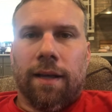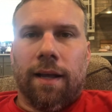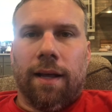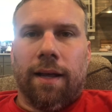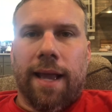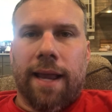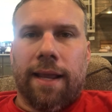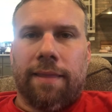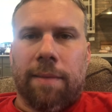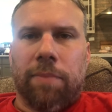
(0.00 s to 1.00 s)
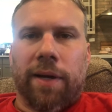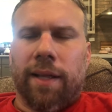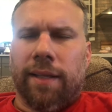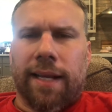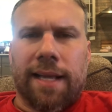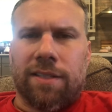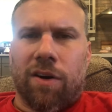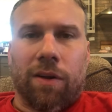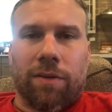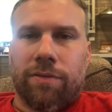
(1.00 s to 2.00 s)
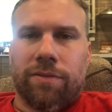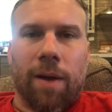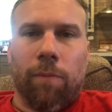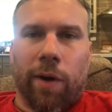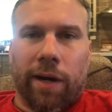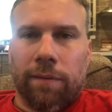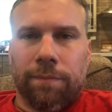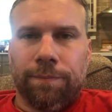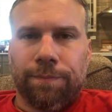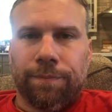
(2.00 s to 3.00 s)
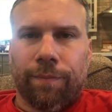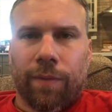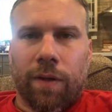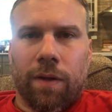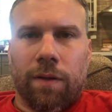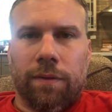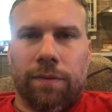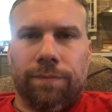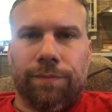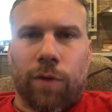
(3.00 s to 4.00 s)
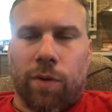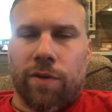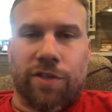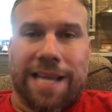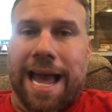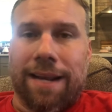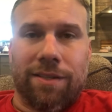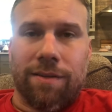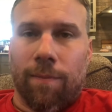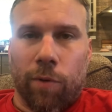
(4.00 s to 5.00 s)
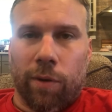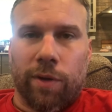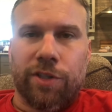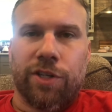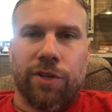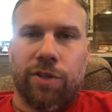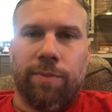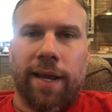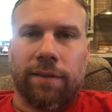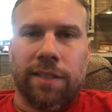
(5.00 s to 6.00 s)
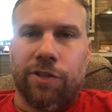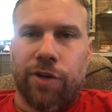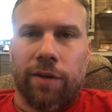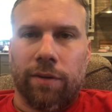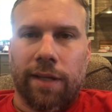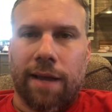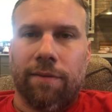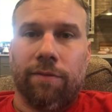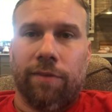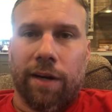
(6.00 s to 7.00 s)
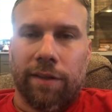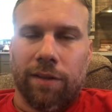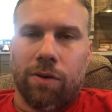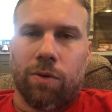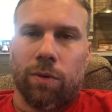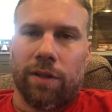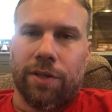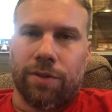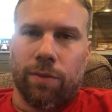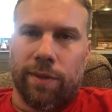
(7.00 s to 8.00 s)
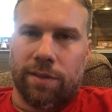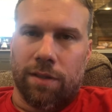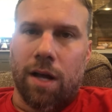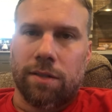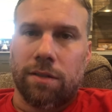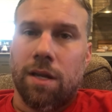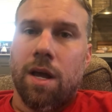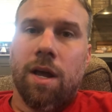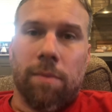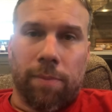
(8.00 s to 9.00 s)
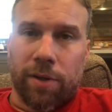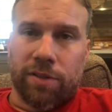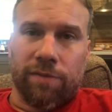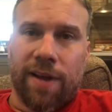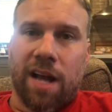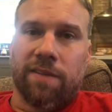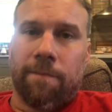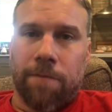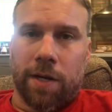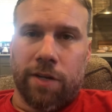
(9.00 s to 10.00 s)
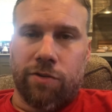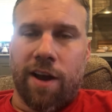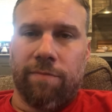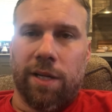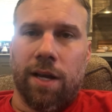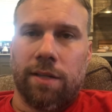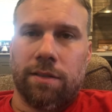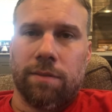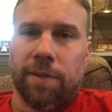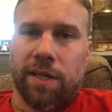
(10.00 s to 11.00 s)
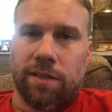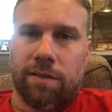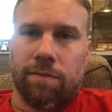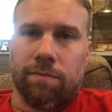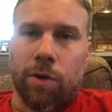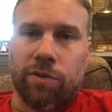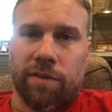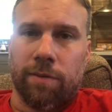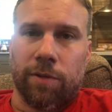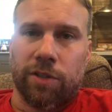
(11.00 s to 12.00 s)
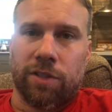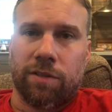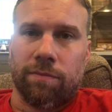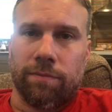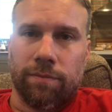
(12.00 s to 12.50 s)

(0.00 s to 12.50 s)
Uh, and I think Bud Elliott has an article somewhere or there's data somewhere where it shows you penalties generally have a very low correlation to wins and losses. But personal fouls fucking drive me nuts because most of them are just